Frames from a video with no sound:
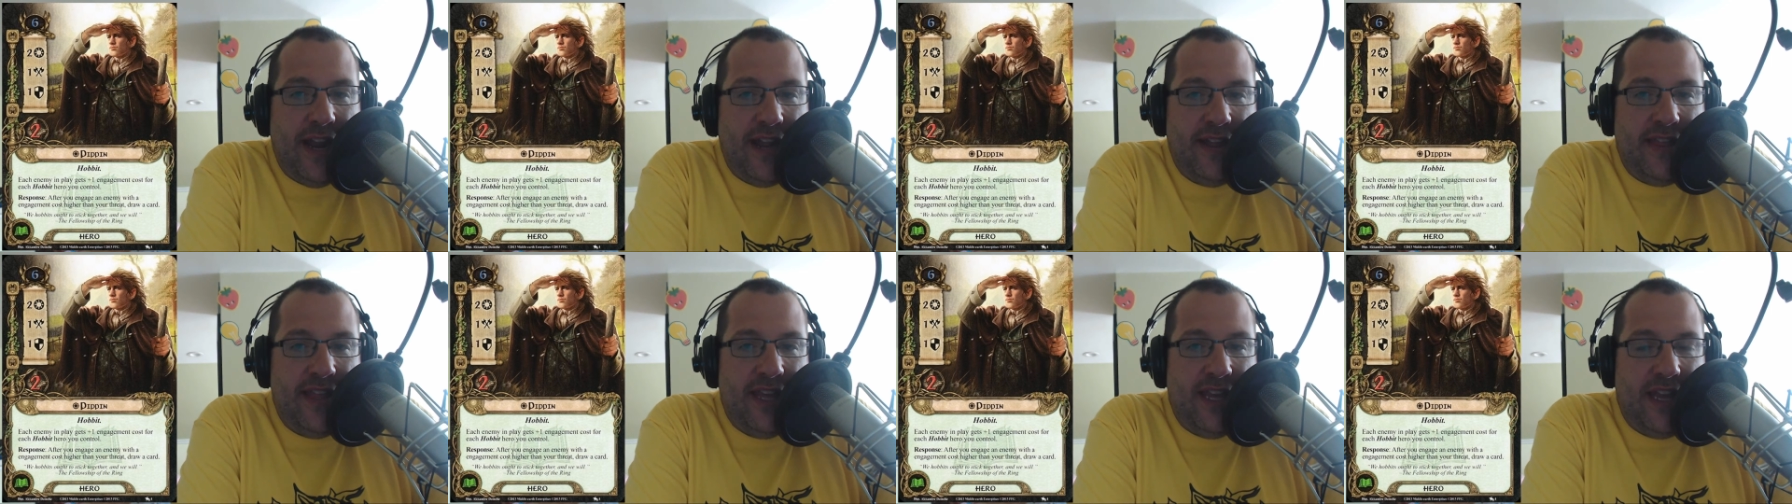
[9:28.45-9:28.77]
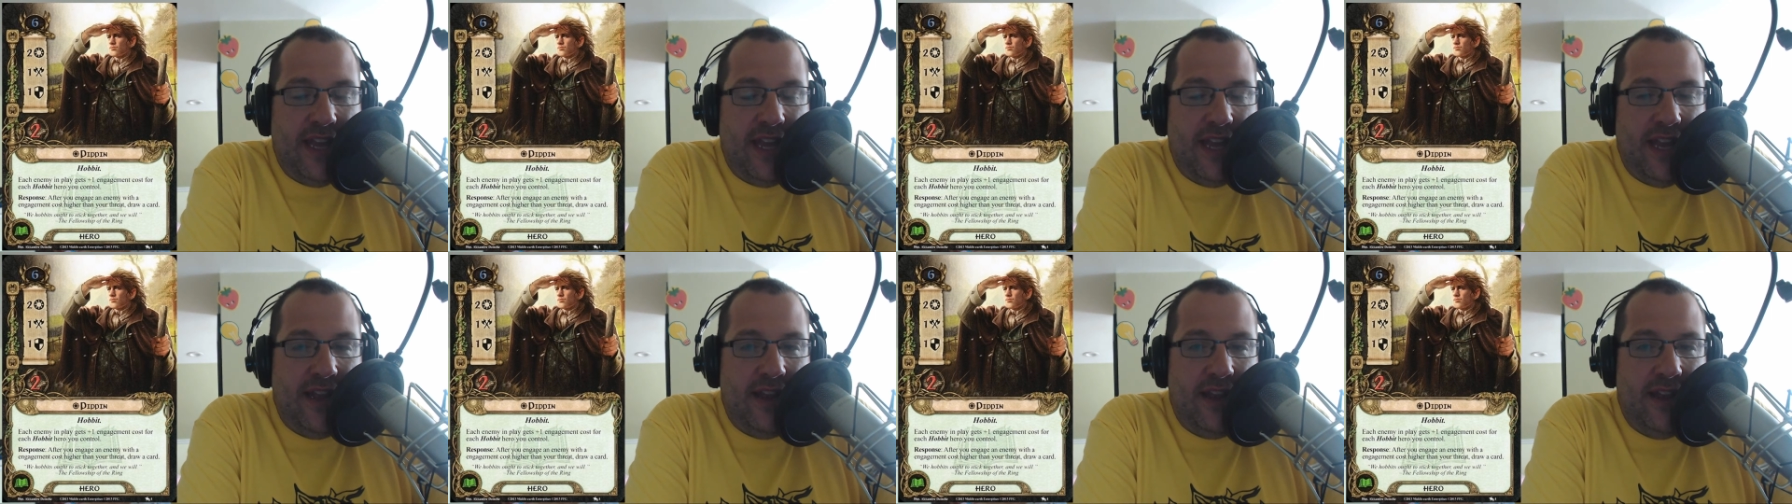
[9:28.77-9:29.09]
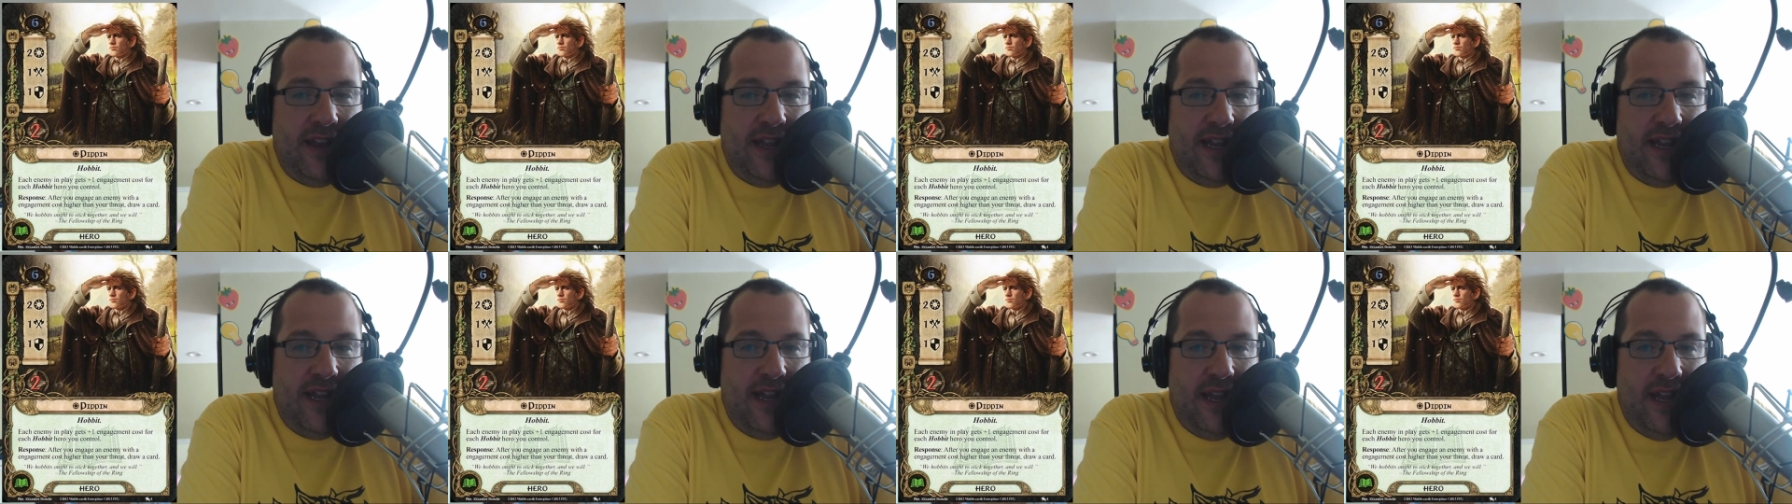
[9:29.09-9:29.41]
I think
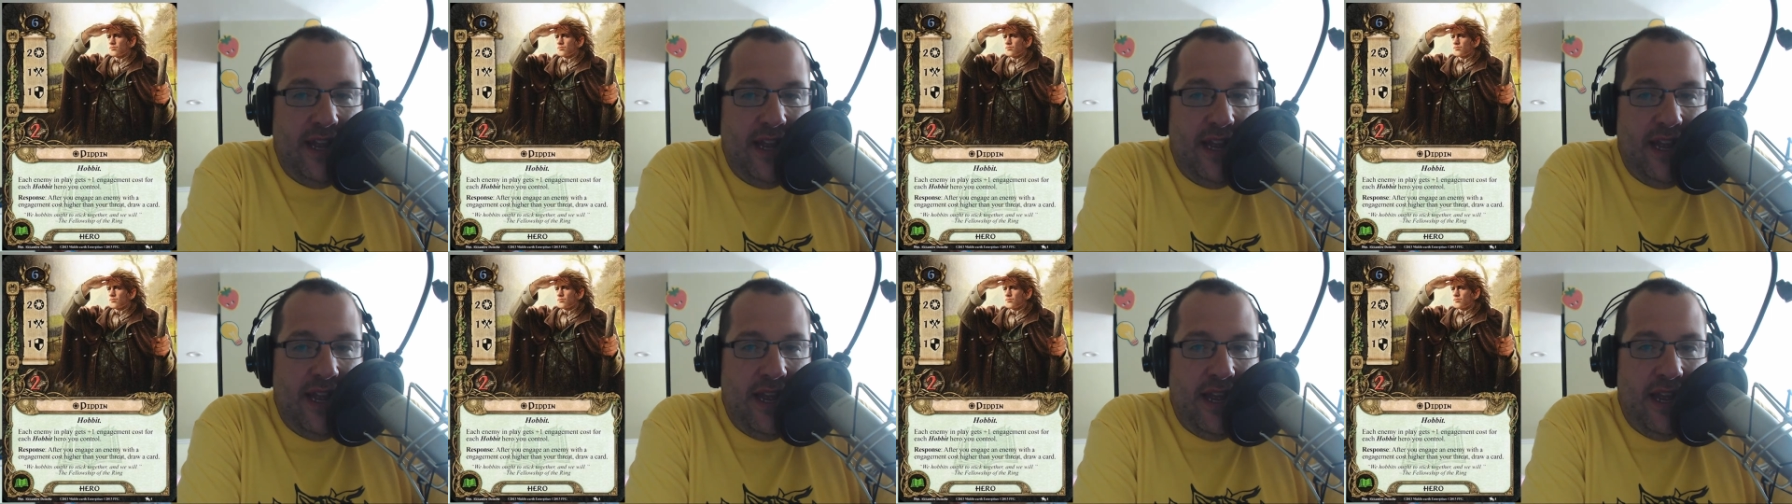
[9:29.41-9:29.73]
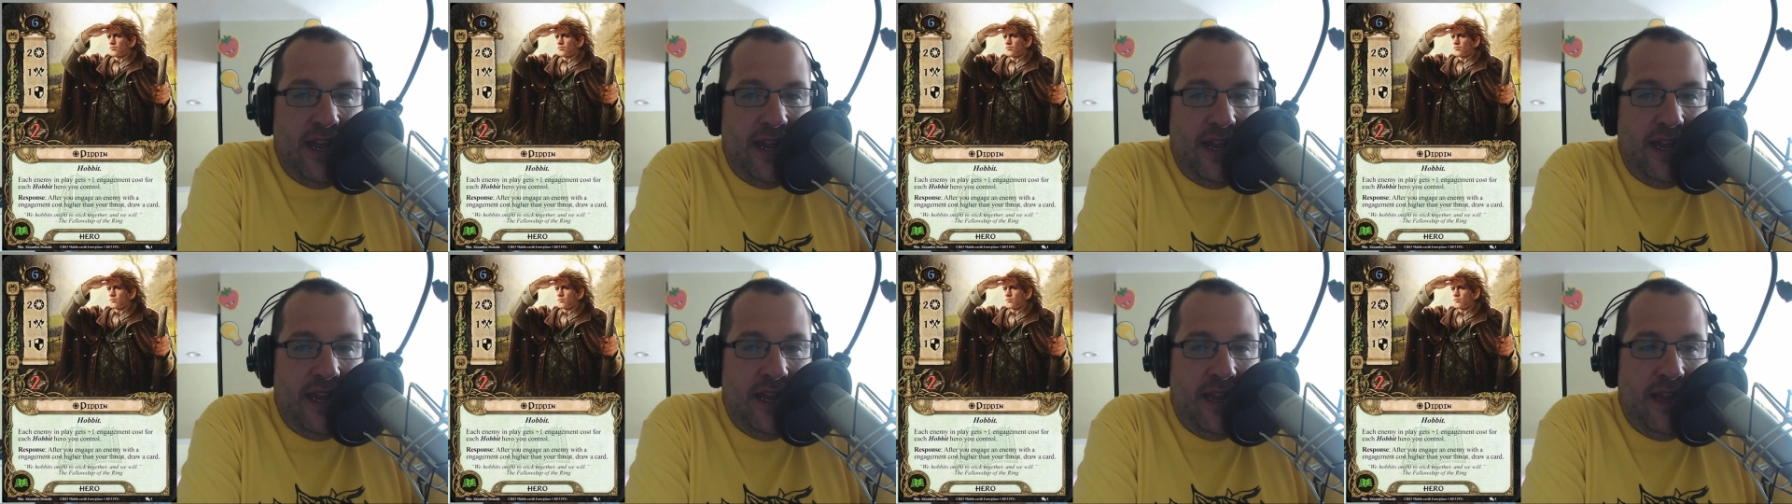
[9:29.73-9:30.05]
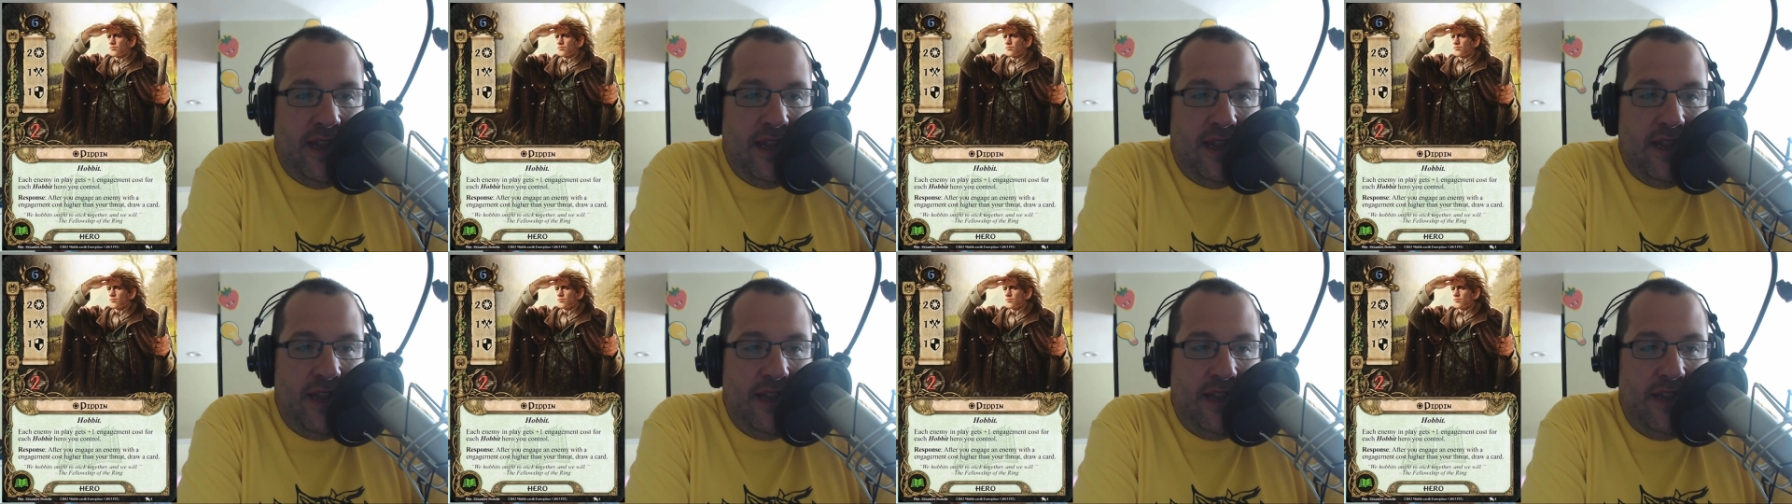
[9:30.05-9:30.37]
in
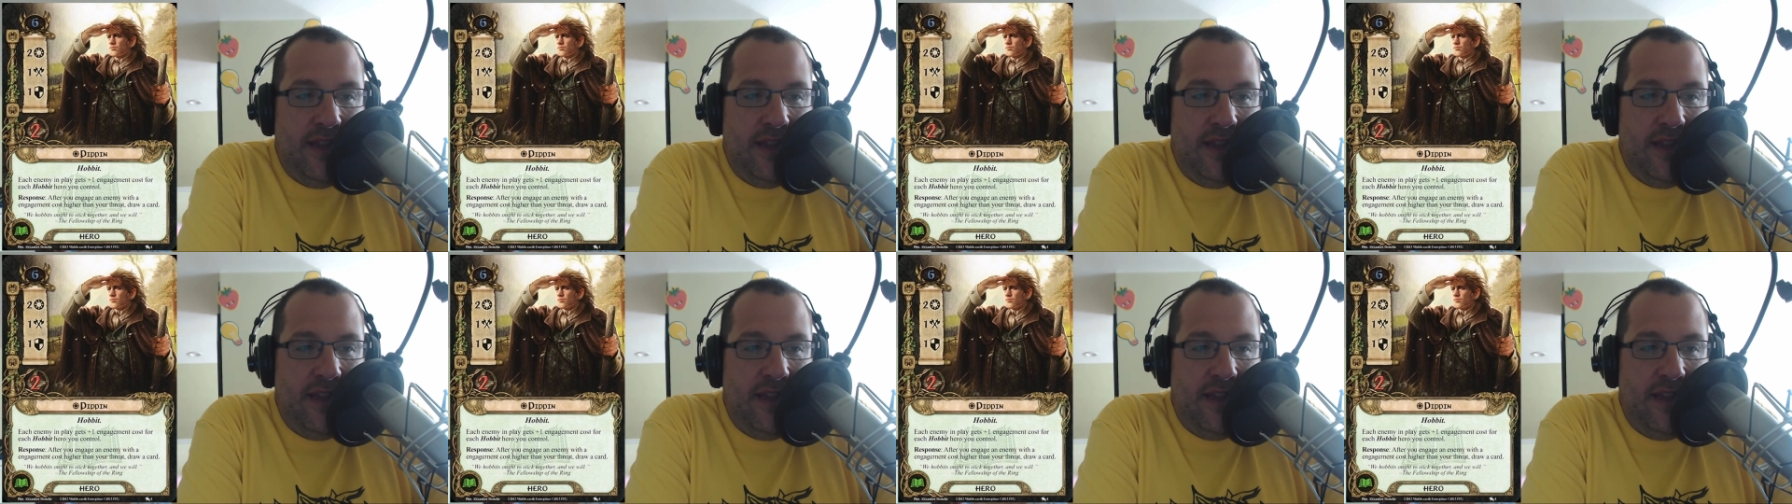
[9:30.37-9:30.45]
in